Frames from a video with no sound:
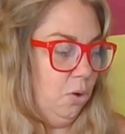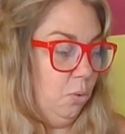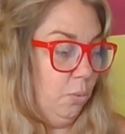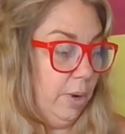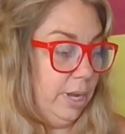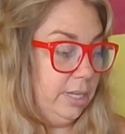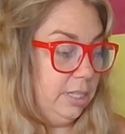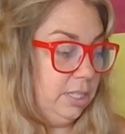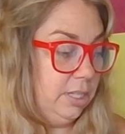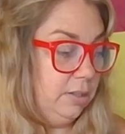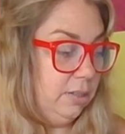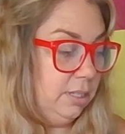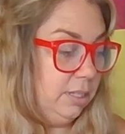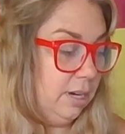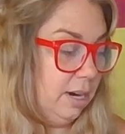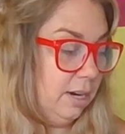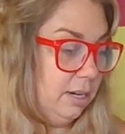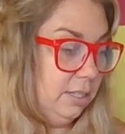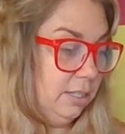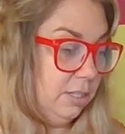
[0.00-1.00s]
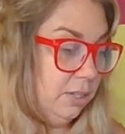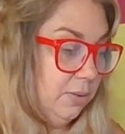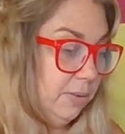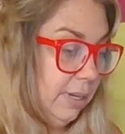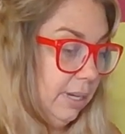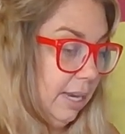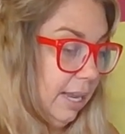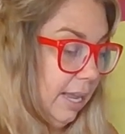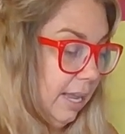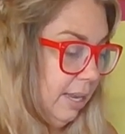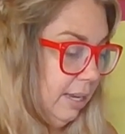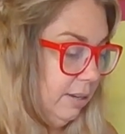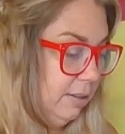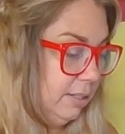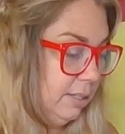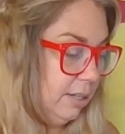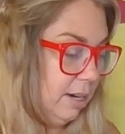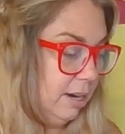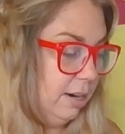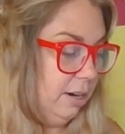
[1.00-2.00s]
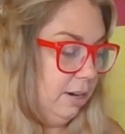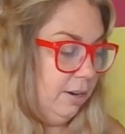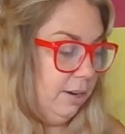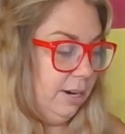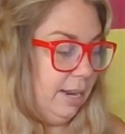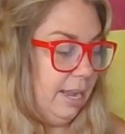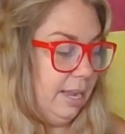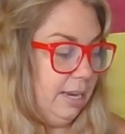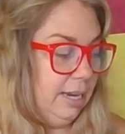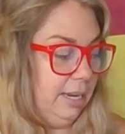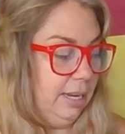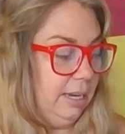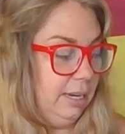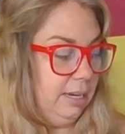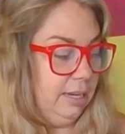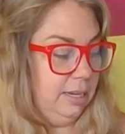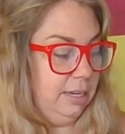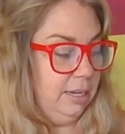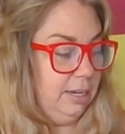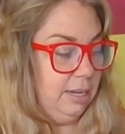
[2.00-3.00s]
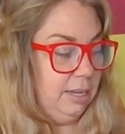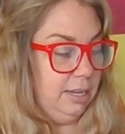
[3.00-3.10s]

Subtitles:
once you start doing it, you start creating,